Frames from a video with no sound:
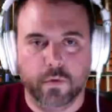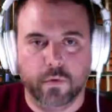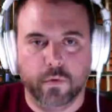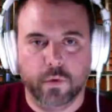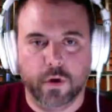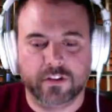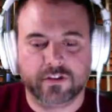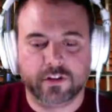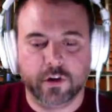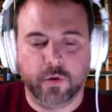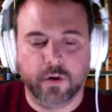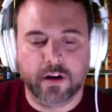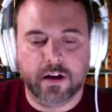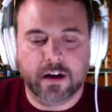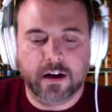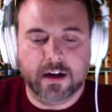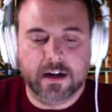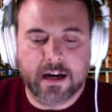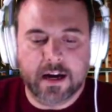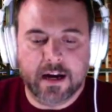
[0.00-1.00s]
What's going
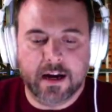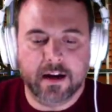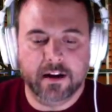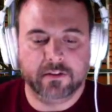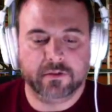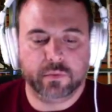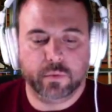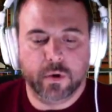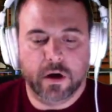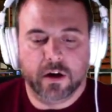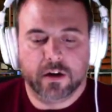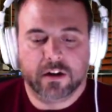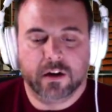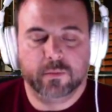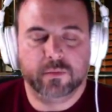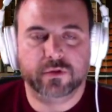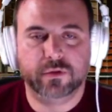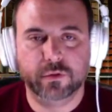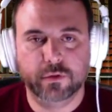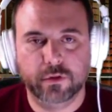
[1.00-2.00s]
on, guys?
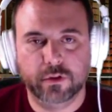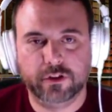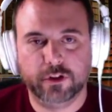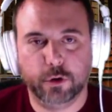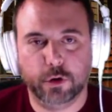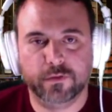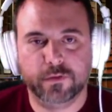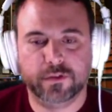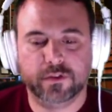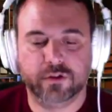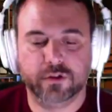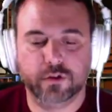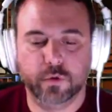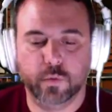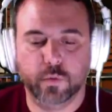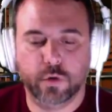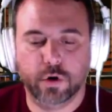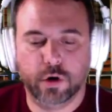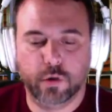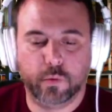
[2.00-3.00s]
Welcome to the Going for
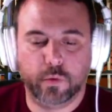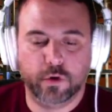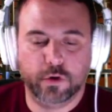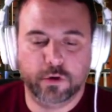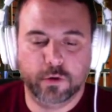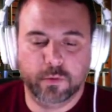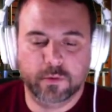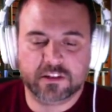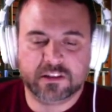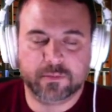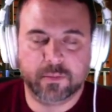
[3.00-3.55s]
Two War Room,